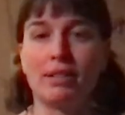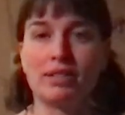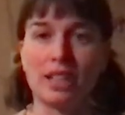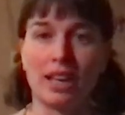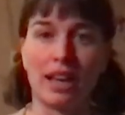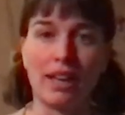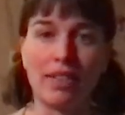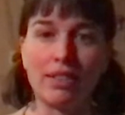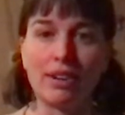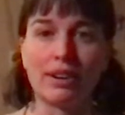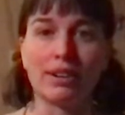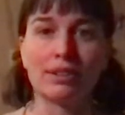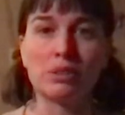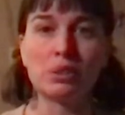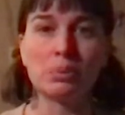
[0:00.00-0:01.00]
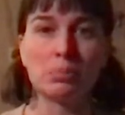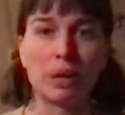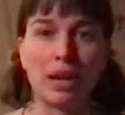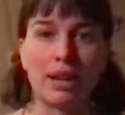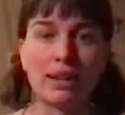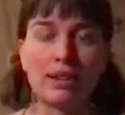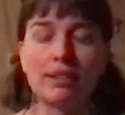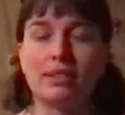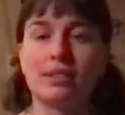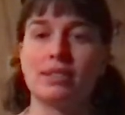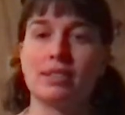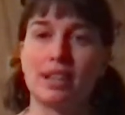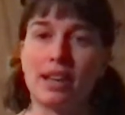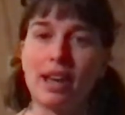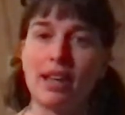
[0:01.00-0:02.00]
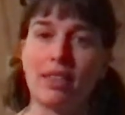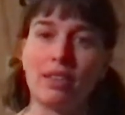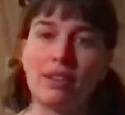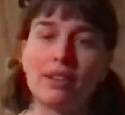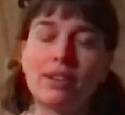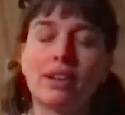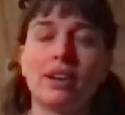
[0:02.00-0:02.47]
Together, spread, together.